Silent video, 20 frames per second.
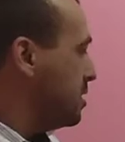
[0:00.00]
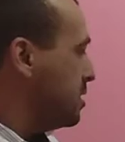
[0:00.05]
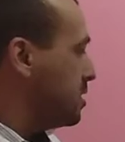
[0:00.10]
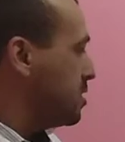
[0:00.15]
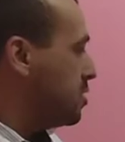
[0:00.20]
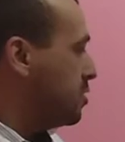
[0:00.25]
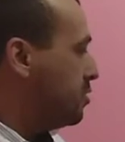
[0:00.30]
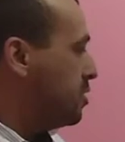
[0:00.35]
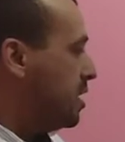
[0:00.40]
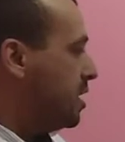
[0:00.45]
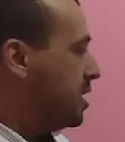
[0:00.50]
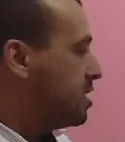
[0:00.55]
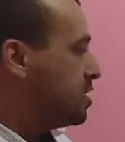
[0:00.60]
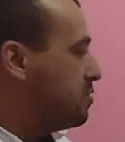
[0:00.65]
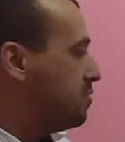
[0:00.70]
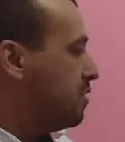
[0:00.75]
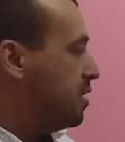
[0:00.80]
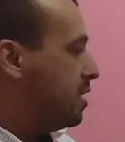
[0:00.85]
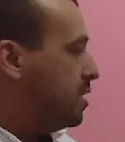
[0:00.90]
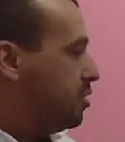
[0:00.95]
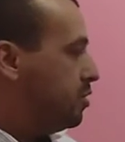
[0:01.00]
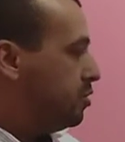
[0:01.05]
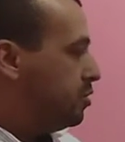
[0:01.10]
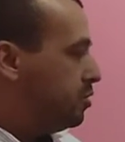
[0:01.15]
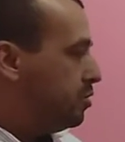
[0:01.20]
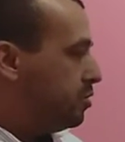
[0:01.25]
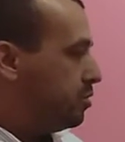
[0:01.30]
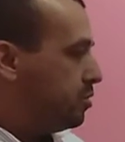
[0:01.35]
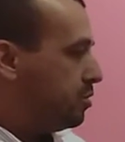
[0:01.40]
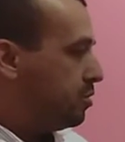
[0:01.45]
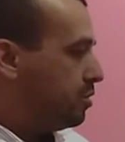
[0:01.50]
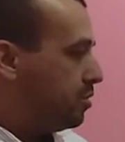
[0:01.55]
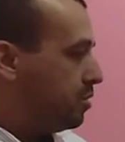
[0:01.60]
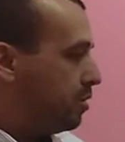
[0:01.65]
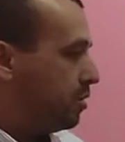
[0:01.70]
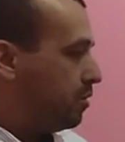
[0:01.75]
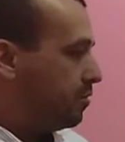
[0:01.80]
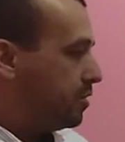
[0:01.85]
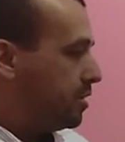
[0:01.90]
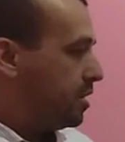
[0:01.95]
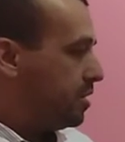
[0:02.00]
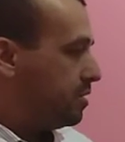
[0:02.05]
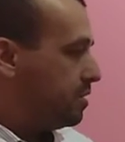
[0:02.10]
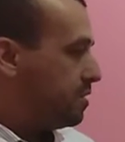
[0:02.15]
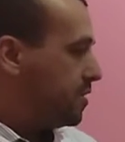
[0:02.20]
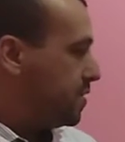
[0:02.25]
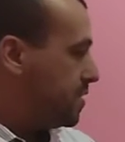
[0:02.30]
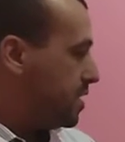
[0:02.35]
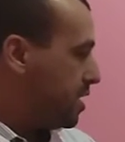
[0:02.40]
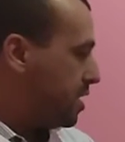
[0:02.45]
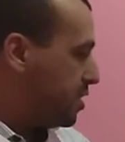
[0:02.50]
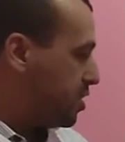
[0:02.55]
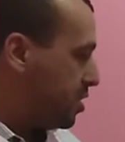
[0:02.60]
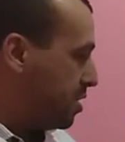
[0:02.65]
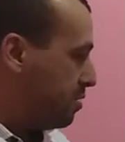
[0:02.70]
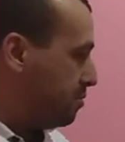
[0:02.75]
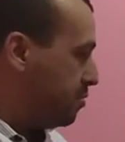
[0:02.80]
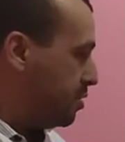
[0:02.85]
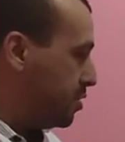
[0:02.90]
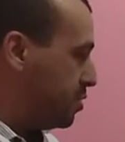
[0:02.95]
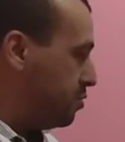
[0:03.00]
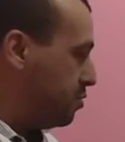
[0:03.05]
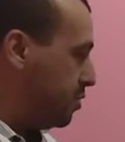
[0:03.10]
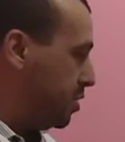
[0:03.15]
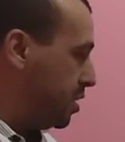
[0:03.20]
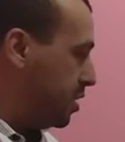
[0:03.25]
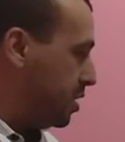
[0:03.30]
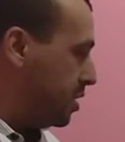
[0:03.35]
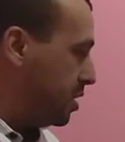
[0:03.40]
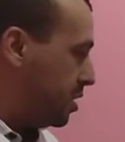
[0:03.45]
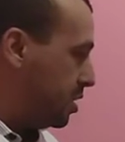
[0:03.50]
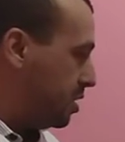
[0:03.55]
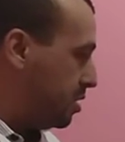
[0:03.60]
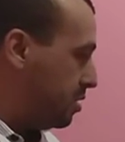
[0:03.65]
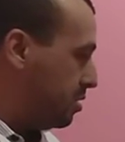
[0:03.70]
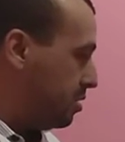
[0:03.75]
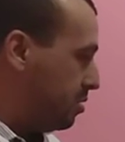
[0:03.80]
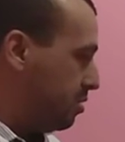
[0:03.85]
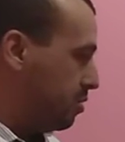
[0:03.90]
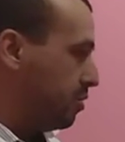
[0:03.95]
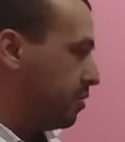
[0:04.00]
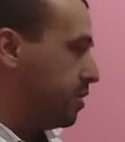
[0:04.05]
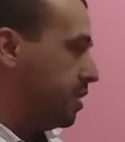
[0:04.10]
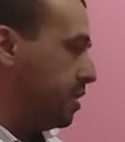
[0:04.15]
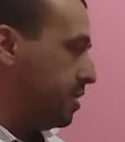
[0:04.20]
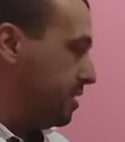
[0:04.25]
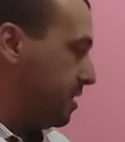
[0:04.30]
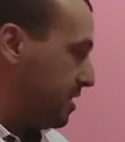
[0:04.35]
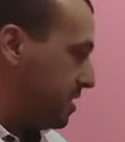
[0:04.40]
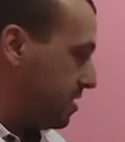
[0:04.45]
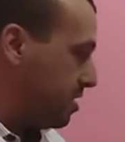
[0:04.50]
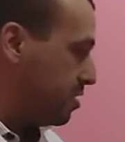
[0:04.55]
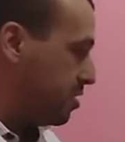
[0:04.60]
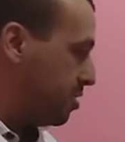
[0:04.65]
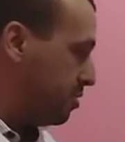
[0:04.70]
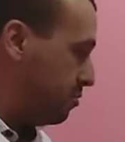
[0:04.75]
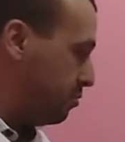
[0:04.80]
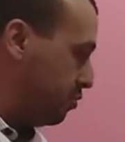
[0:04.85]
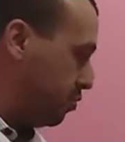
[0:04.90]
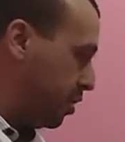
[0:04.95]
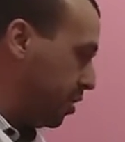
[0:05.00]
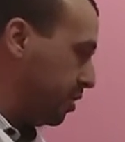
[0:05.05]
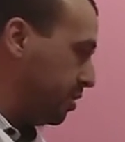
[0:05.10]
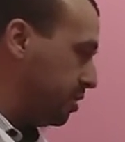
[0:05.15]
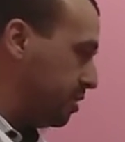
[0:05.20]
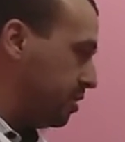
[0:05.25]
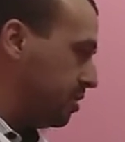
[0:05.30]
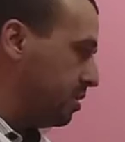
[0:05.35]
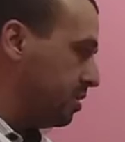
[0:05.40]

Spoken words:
So the x value of the intersection between, or the intersection point,